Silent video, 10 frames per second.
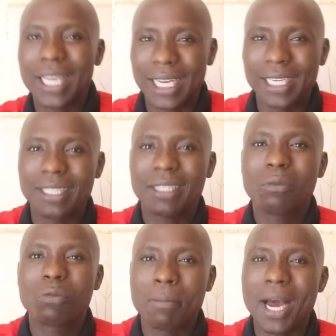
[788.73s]
killed
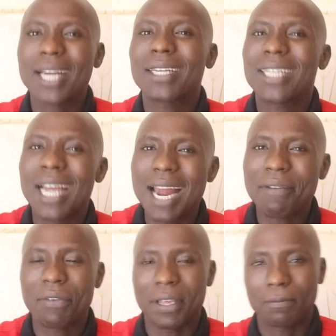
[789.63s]
Muammar
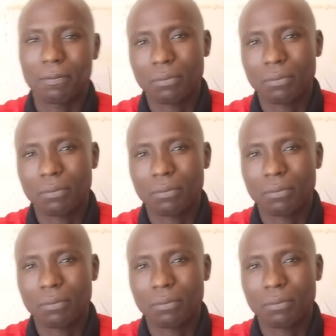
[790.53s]
Gaddafi?